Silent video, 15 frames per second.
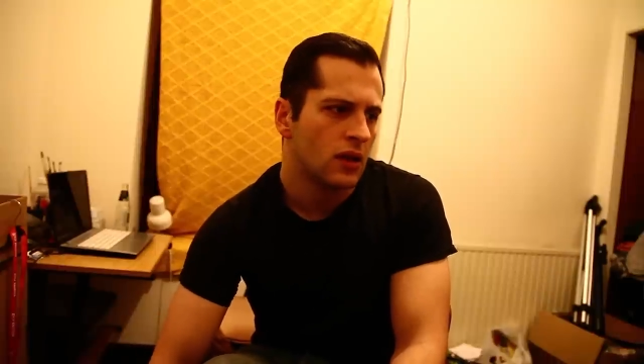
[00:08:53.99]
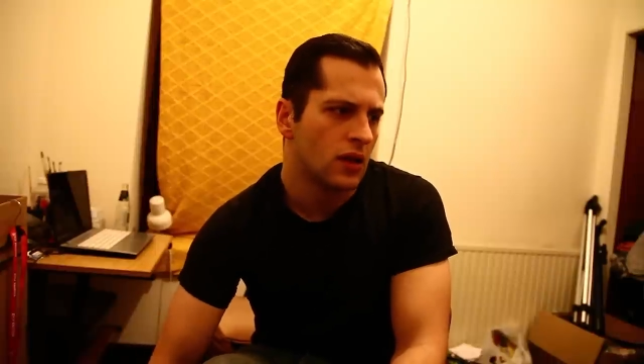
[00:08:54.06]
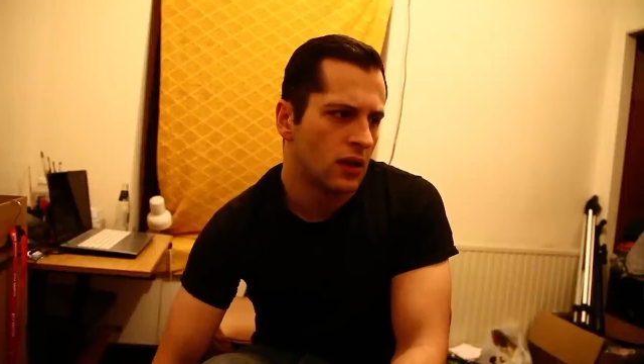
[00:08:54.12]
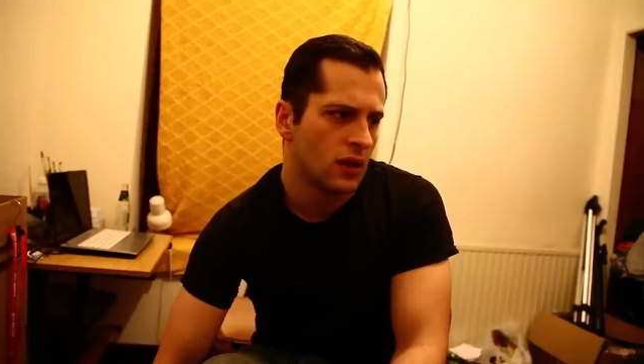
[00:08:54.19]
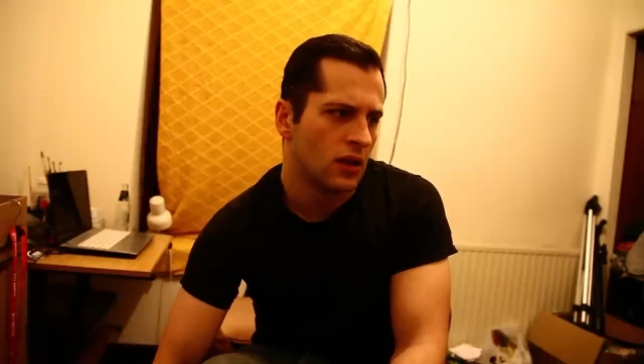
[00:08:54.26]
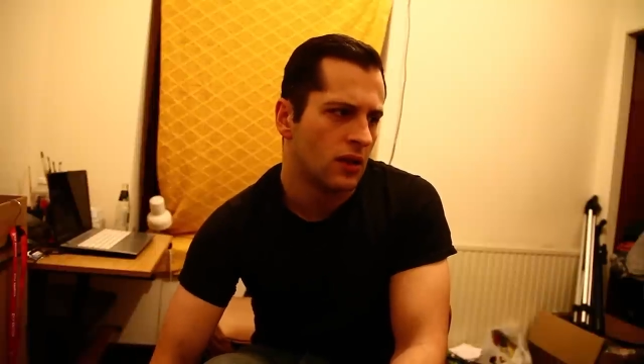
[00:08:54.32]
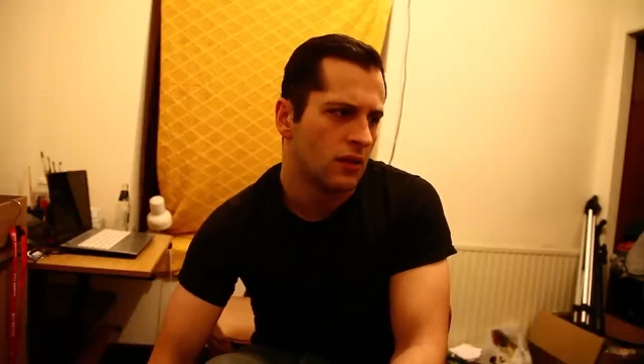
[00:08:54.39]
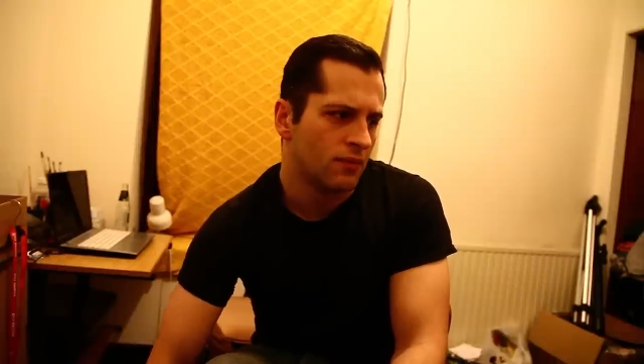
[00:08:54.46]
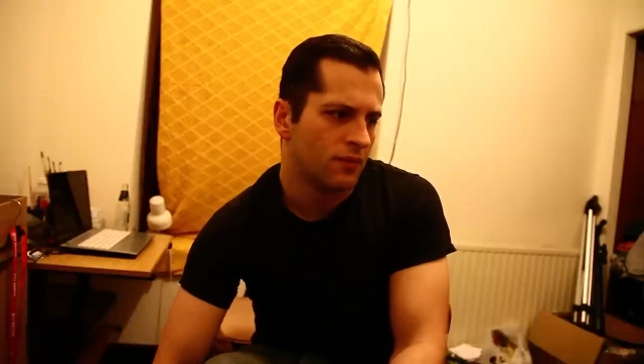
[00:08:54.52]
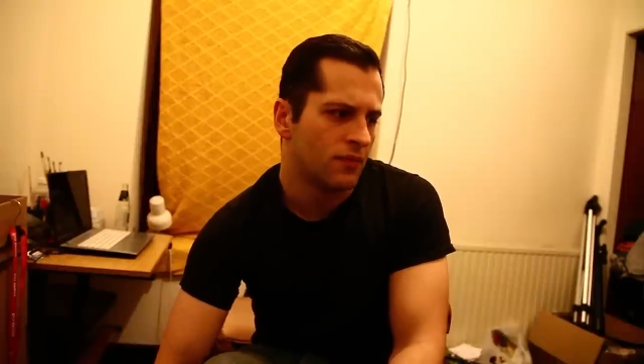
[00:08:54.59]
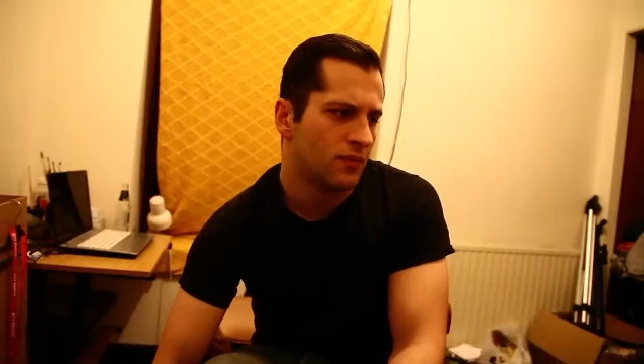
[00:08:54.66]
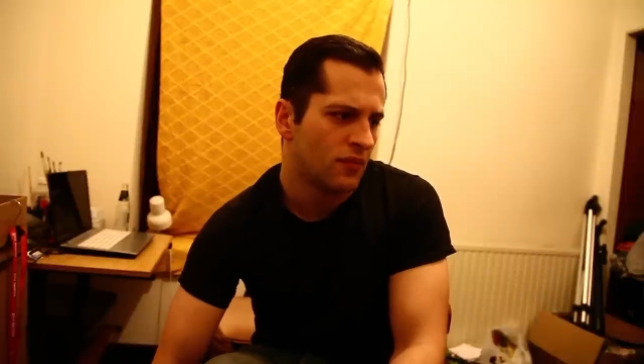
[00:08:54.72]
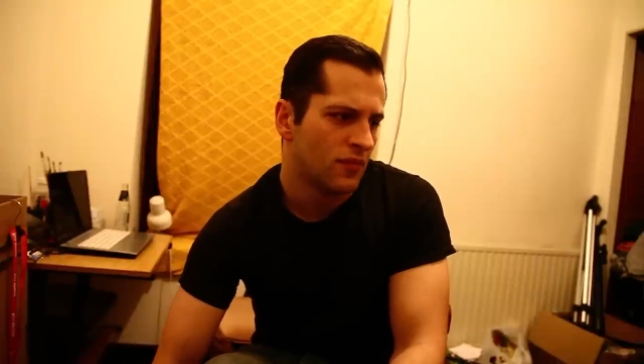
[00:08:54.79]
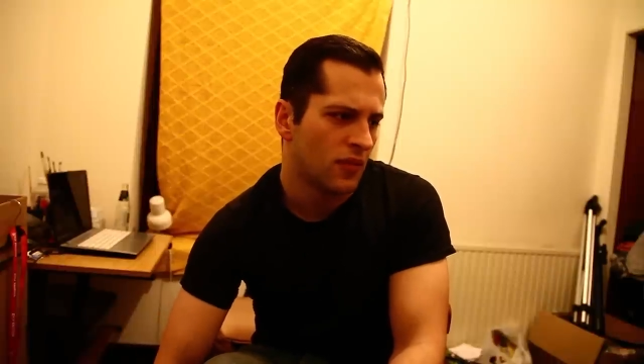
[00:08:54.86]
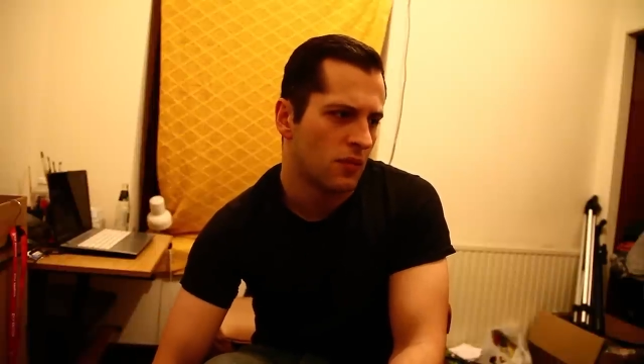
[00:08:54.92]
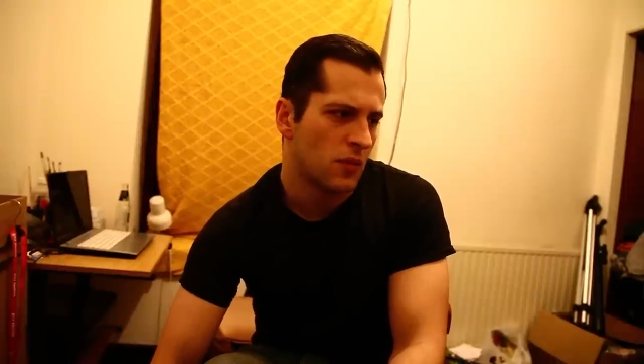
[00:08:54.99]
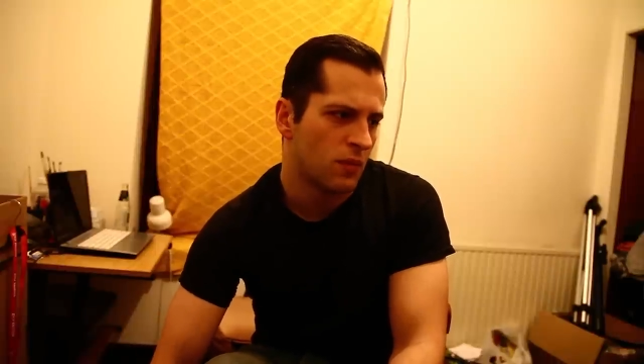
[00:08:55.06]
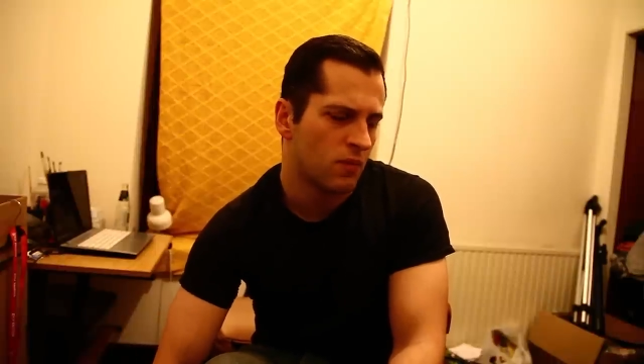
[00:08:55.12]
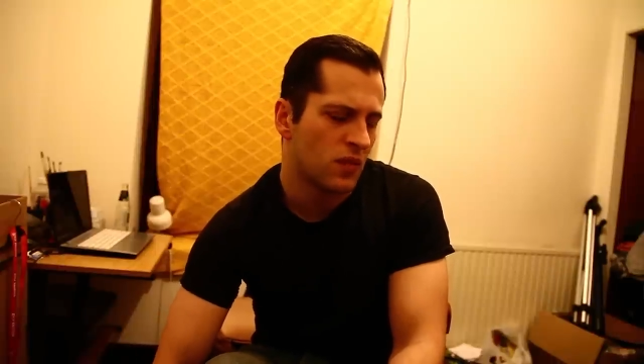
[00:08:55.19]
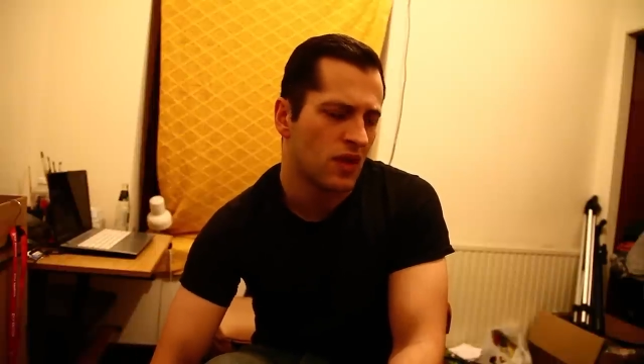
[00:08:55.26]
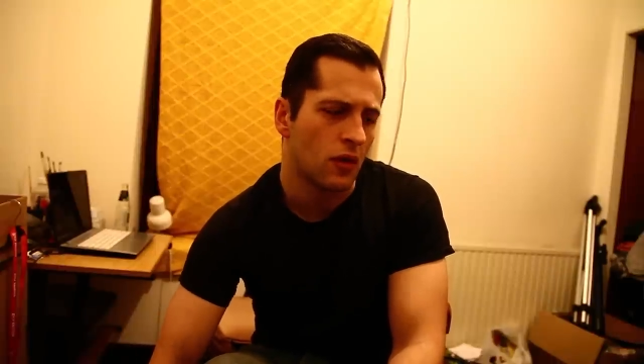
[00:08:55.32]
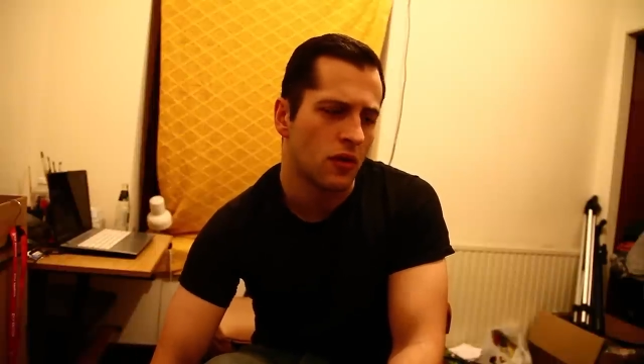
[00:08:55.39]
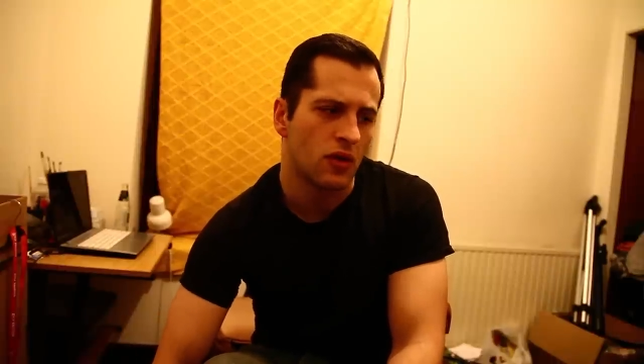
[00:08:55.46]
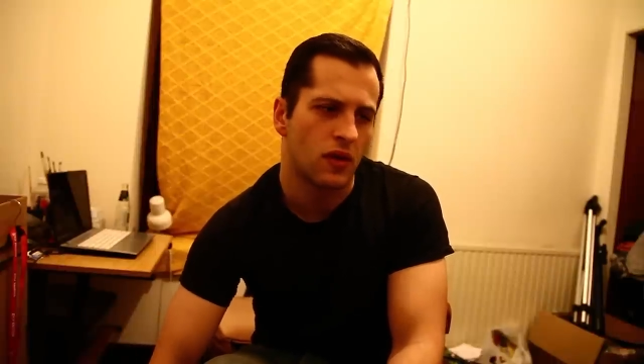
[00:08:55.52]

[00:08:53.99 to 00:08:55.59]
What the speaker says: from a social